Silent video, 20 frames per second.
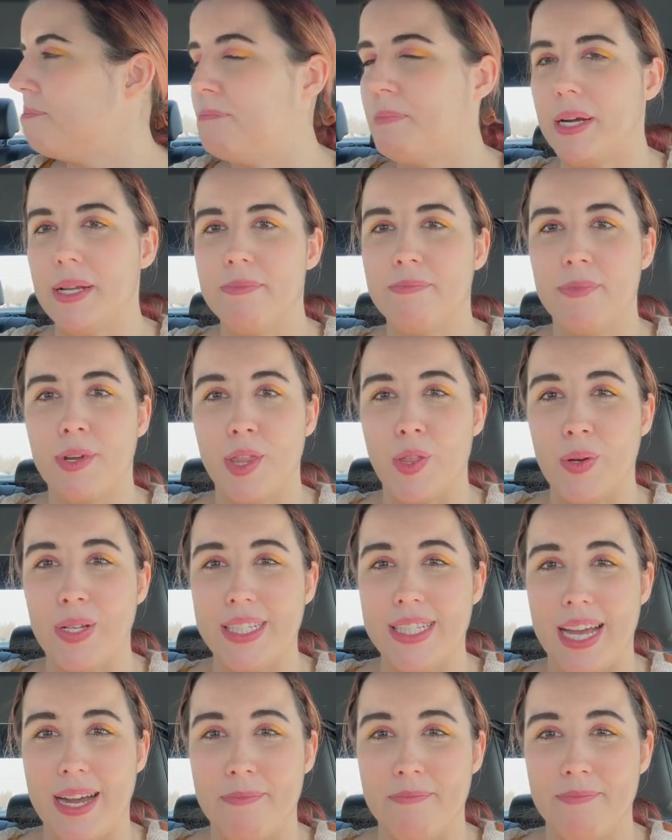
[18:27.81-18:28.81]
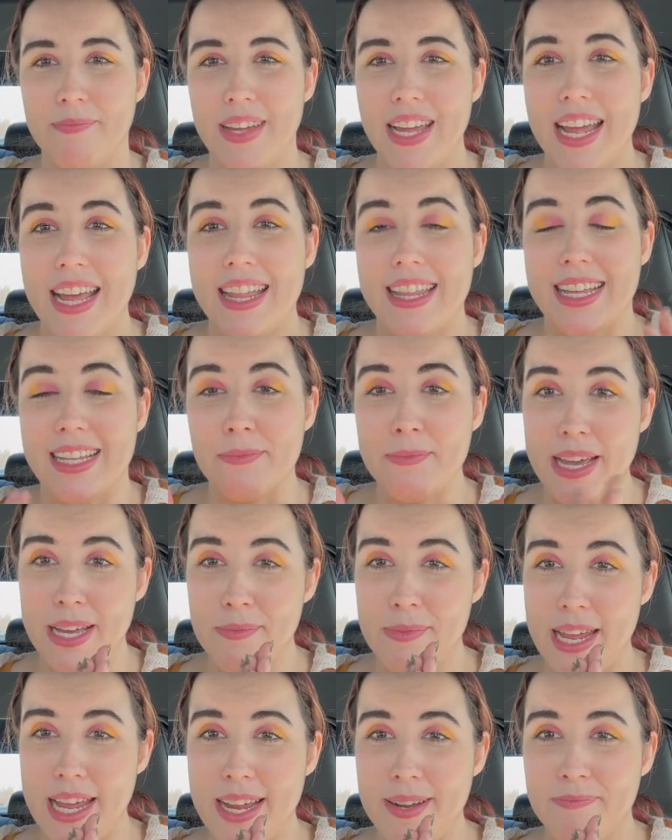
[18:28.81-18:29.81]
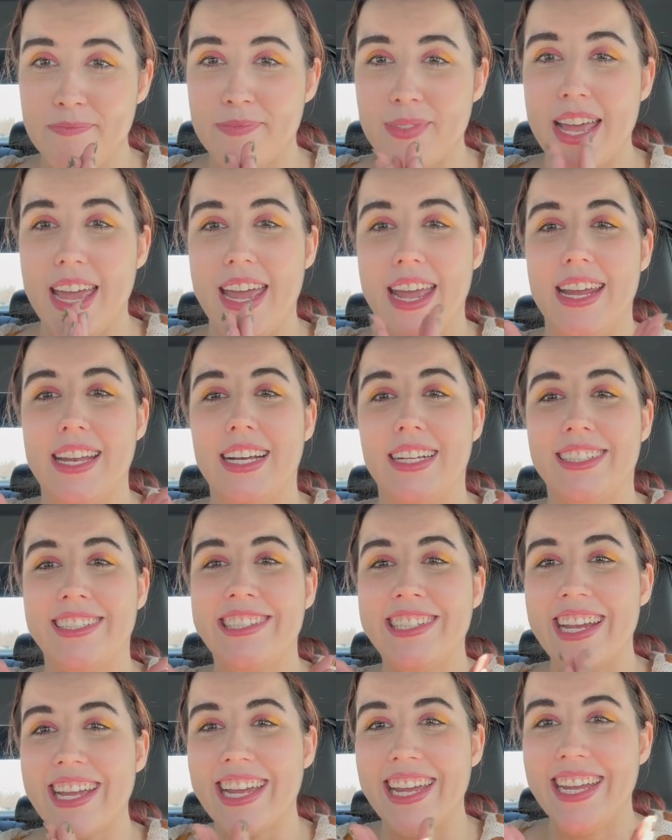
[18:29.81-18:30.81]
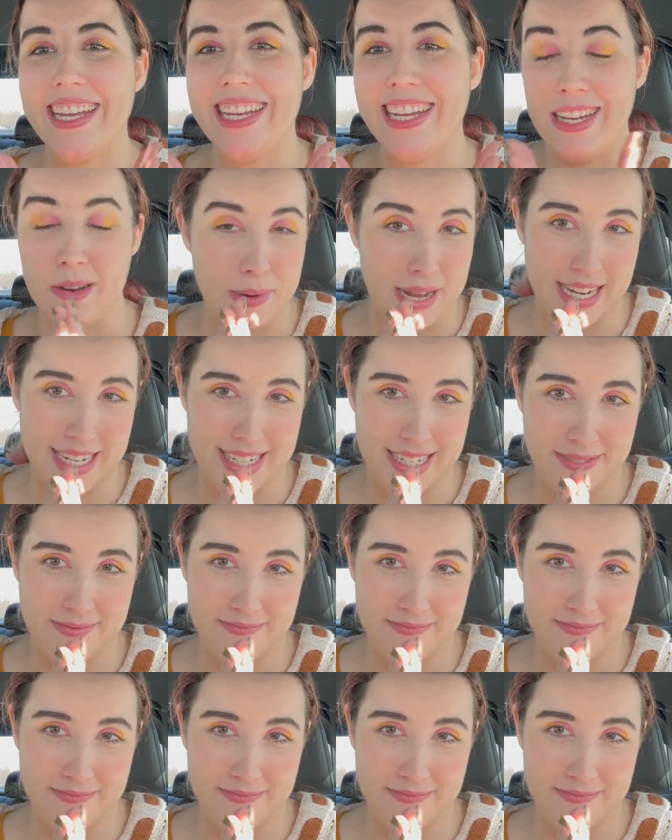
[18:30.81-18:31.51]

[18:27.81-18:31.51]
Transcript: but otherwise, yeah, that's my update, and I'll check in a bit.